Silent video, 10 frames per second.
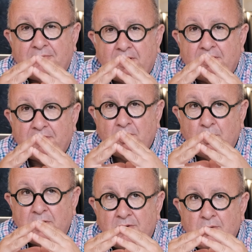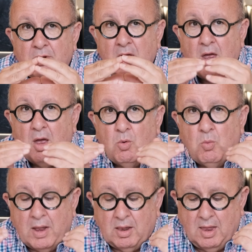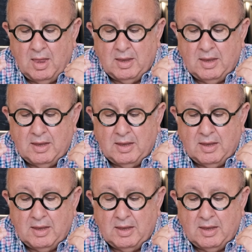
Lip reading: of things in the window. Well,